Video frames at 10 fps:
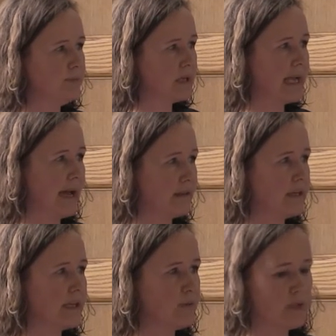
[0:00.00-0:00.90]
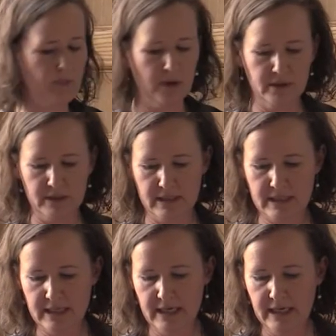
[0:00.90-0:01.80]
Catholic
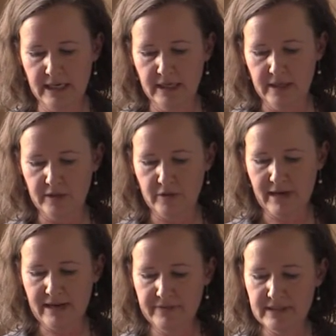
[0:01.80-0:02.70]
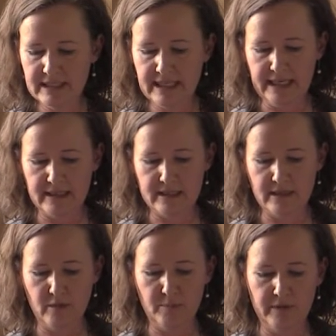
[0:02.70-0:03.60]
respondents. The graph indicates
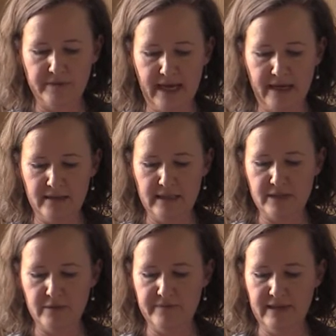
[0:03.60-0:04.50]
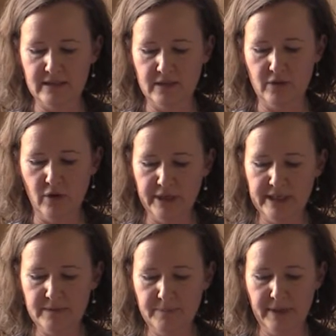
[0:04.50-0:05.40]
the number of Catholics who felt
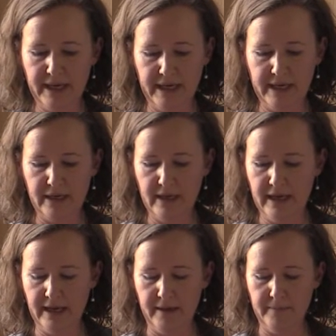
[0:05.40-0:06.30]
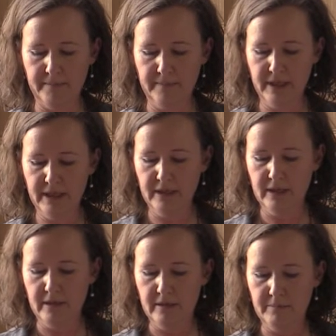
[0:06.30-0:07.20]
annoyed by
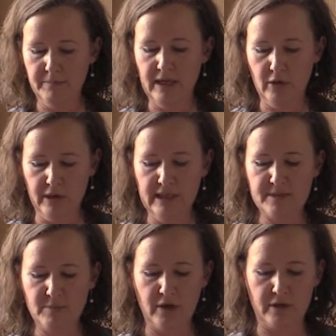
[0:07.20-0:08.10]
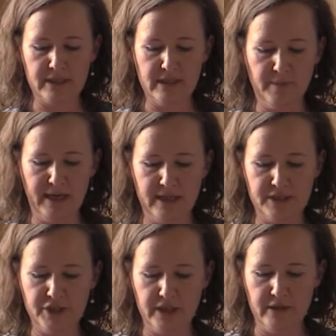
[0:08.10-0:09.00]
loyalist markers in the
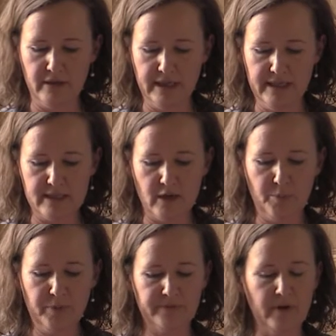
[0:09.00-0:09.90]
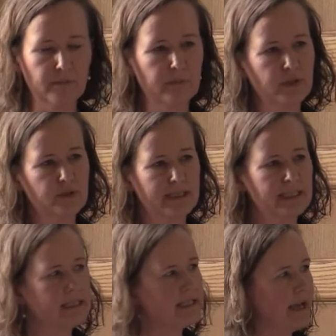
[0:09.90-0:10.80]
past year is up from
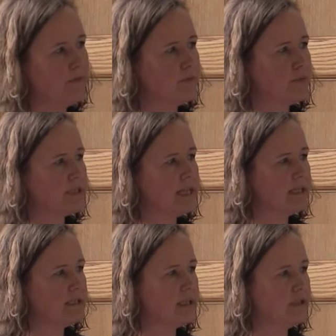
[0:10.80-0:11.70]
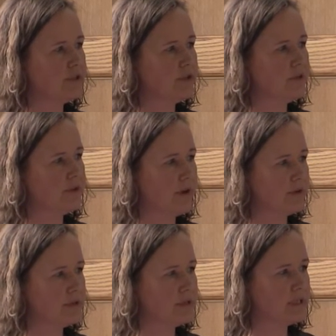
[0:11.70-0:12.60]
27% in
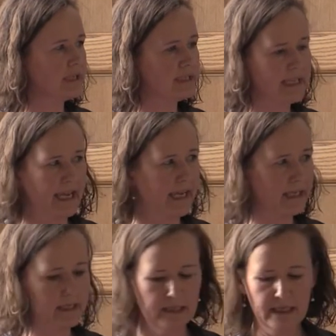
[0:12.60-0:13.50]
2010